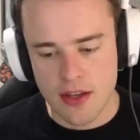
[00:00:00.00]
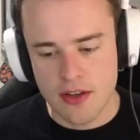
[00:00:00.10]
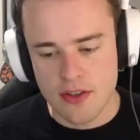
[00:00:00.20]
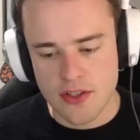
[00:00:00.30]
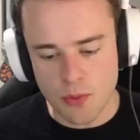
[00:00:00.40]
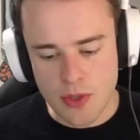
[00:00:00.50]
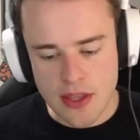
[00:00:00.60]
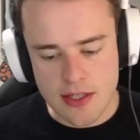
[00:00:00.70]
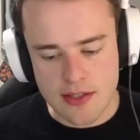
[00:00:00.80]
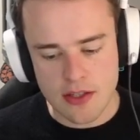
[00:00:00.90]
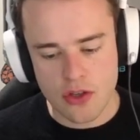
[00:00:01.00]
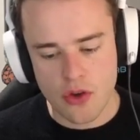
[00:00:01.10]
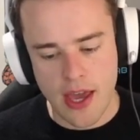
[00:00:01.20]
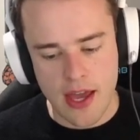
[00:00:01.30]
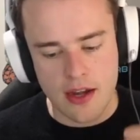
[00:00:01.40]
So with this, you
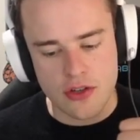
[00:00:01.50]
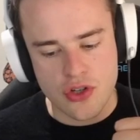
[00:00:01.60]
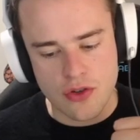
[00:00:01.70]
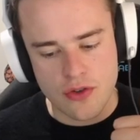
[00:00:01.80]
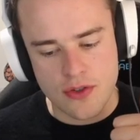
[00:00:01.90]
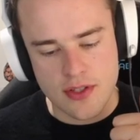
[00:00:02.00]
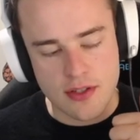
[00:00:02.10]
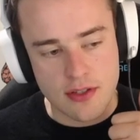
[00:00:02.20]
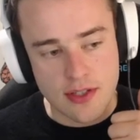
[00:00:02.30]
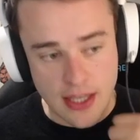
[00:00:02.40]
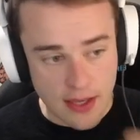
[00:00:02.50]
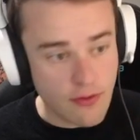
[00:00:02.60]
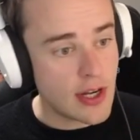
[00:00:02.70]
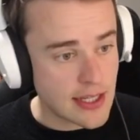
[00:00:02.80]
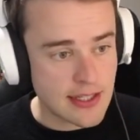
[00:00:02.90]
can choose to give your
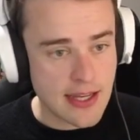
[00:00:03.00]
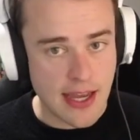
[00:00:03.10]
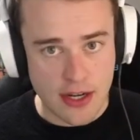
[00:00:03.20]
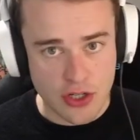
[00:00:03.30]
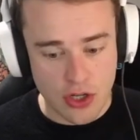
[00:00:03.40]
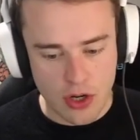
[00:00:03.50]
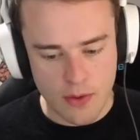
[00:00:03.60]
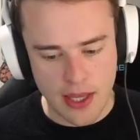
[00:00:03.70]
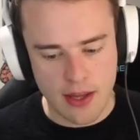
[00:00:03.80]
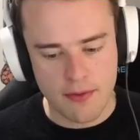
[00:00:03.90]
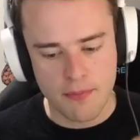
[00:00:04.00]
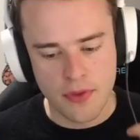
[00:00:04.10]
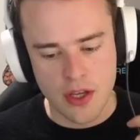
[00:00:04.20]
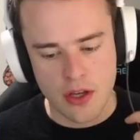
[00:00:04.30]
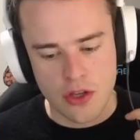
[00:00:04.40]
next attack action go again.
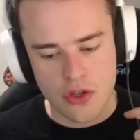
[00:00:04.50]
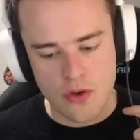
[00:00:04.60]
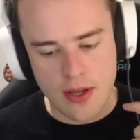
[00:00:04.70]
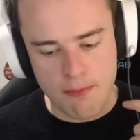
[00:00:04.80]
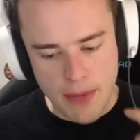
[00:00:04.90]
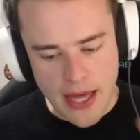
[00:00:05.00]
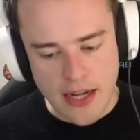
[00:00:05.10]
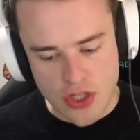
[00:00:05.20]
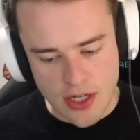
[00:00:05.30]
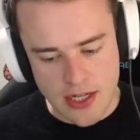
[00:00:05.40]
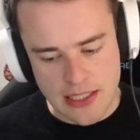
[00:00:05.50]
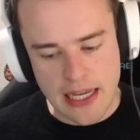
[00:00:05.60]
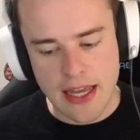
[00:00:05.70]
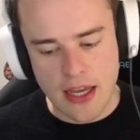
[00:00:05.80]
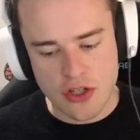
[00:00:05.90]
You can banish an
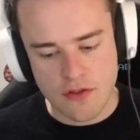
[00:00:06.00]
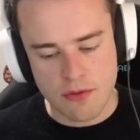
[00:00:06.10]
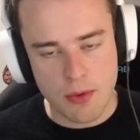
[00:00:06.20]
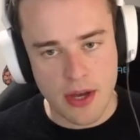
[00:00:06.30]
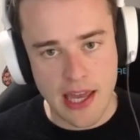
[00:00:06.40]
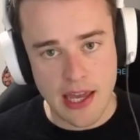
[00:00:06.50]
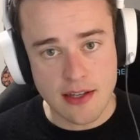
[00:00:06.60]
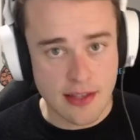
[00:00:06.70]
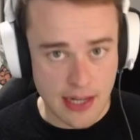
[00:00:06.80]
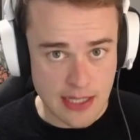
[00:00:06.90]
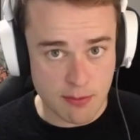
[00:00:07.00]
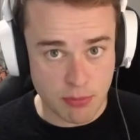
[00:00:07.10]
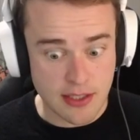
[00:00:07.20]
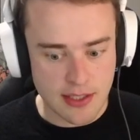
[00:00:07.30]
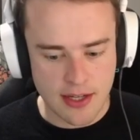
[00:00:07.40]
attack action from your hand that has
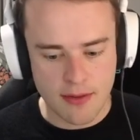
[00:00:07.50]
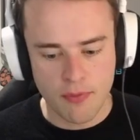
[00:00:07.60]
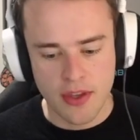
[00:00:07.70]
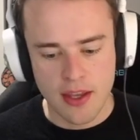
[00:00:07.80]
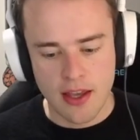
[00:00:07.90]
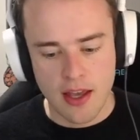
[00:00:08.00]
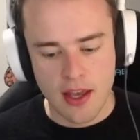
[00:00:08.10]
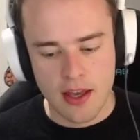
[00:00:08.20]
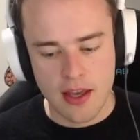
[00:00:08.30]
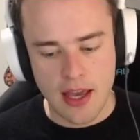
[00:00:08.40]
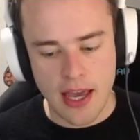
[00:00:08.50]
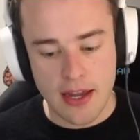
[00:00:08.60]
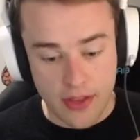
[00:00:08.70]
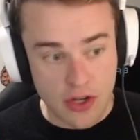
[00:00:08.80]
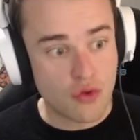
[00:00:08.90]
blood debt,
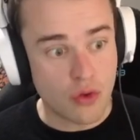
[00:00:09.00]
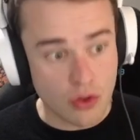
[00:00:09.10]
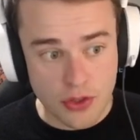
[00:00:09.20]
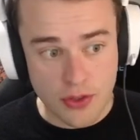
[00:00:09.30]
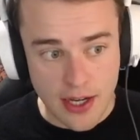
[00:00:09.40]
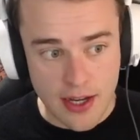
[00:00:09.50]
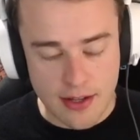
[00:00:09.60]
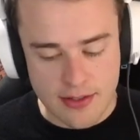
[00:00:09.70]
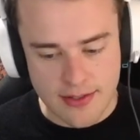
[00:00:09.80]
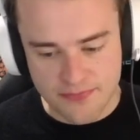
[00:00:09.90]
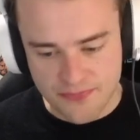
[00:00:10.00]
and then draw 2 cards.